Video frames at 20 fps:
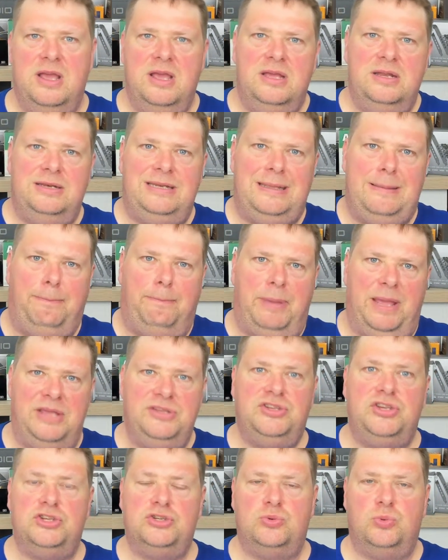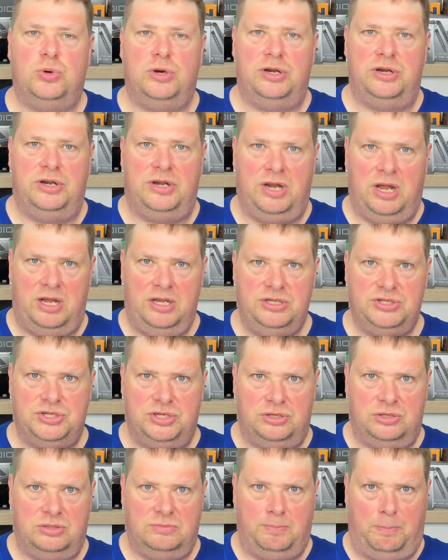The basses were nice
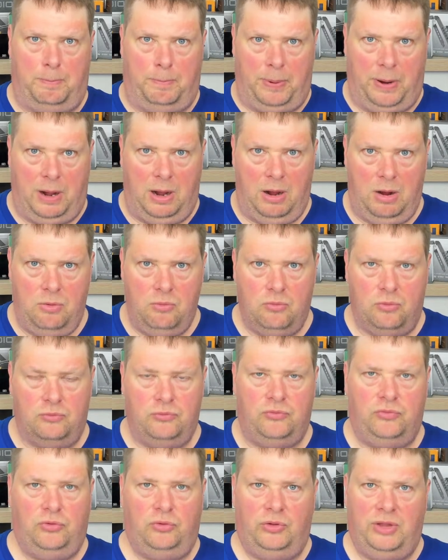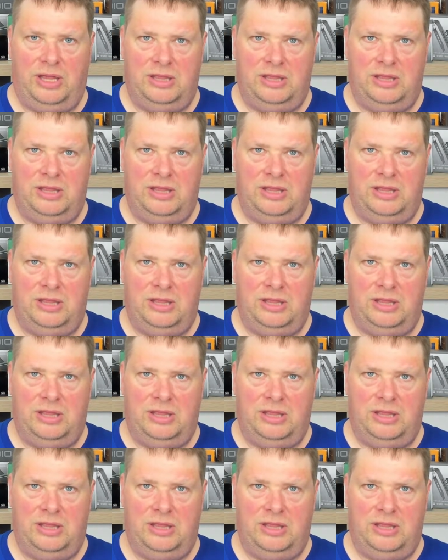and powerful,